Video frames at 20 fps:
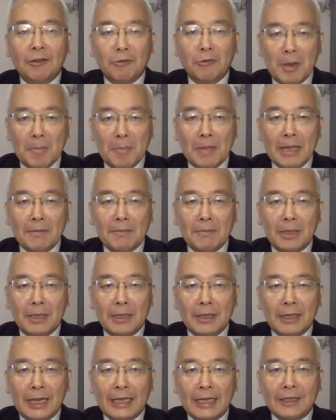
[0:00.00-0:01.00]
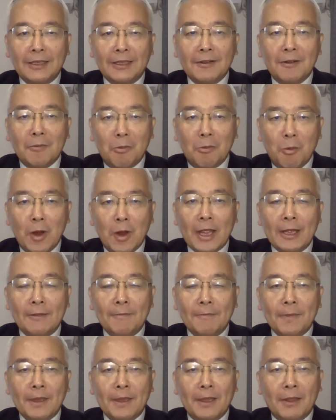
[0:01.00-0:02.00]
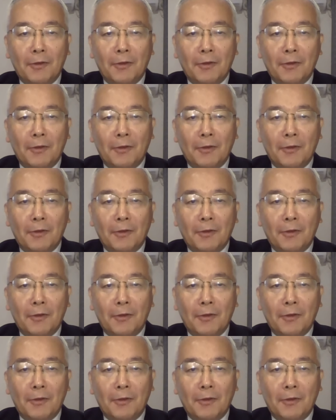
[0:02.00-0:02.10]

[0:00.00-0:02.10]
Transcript: remember that when